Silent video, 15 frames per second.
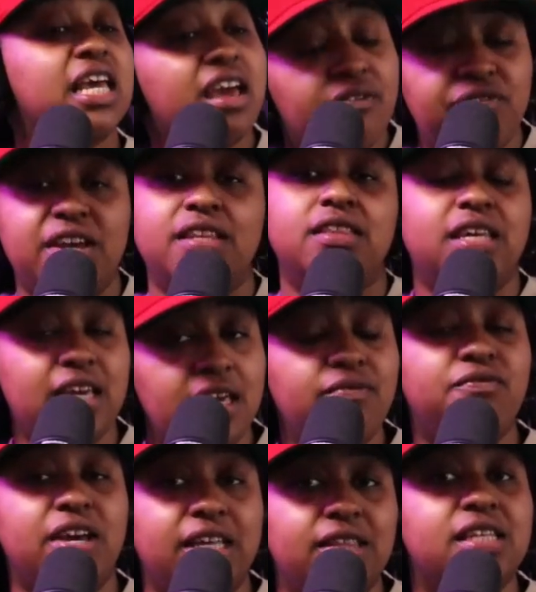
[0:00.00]
If in the
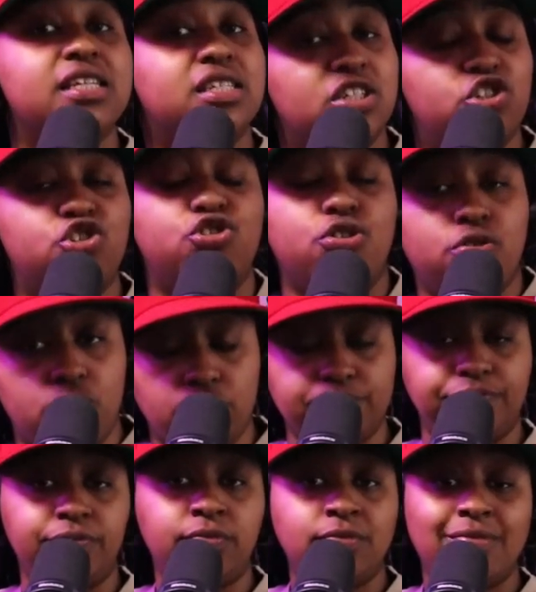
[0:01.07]
event this is true,
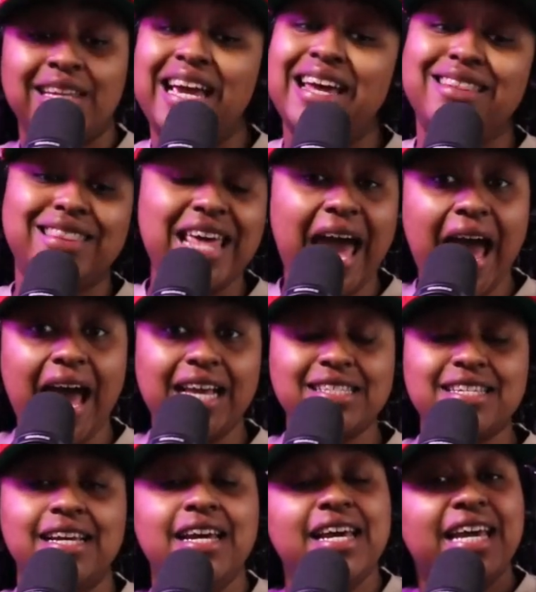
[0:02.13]
and that
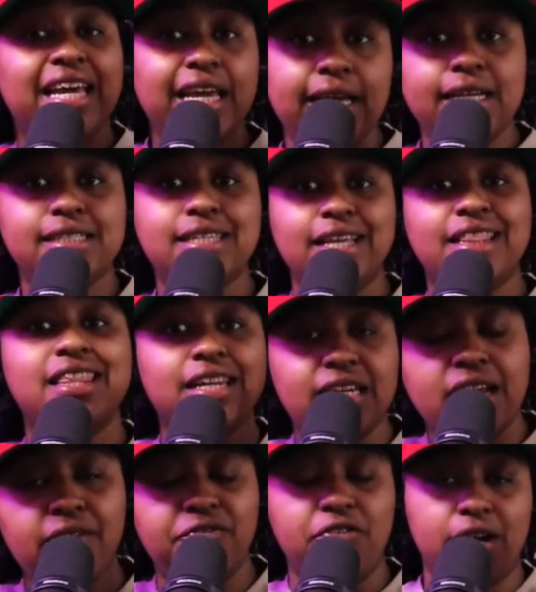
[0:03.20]
is the
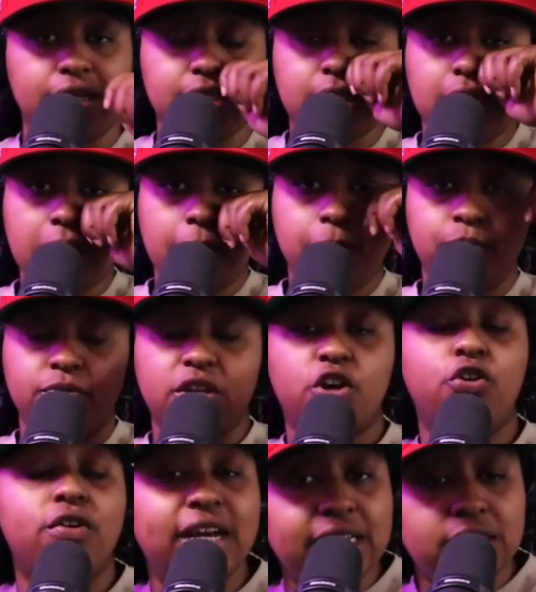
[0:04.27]
difference.
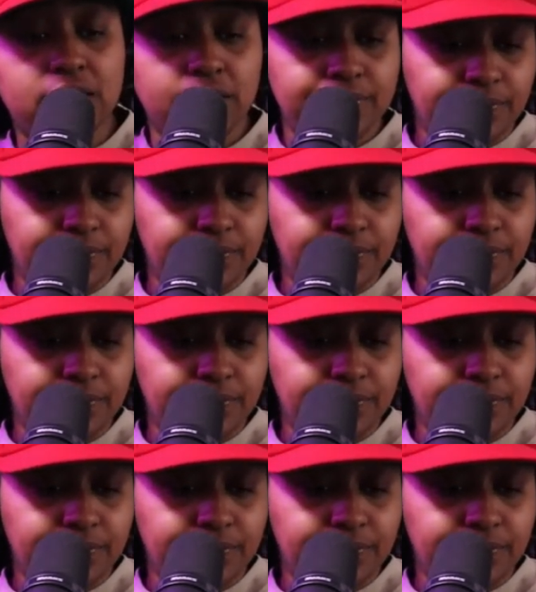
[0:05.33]
Chris